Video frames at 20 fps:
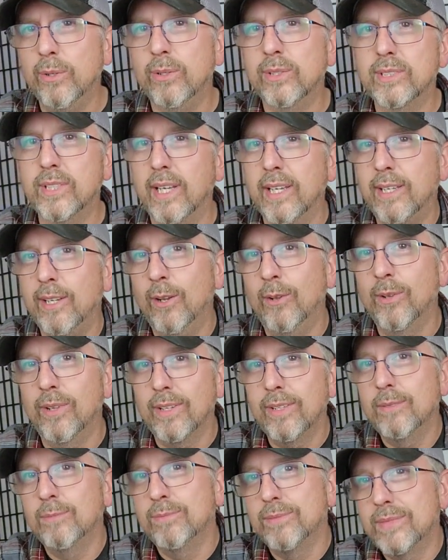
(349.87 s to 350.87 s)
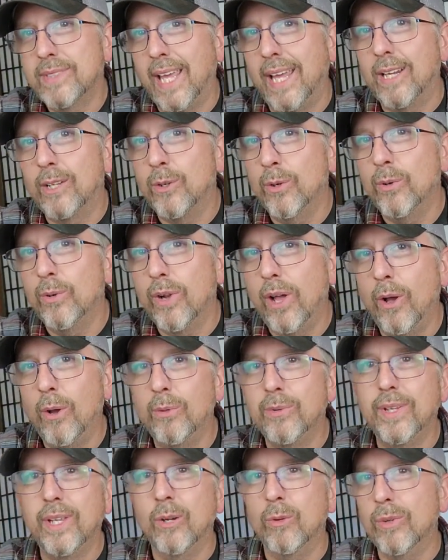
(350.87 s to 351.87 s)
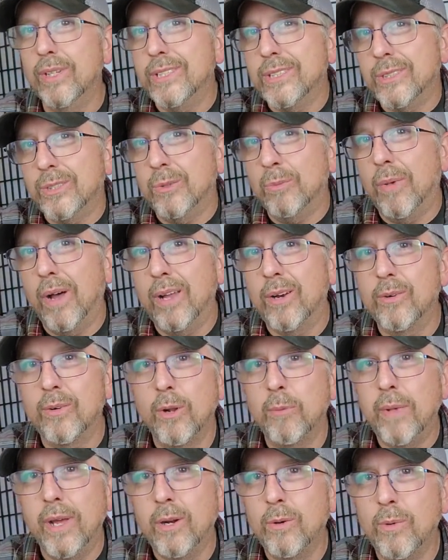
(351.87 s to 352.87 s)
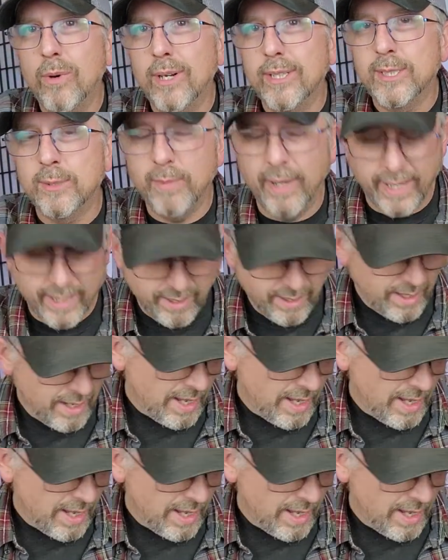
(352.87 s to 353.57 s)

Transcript: It's like, you know, like it's kind of cool to own the original model no matter where it's made.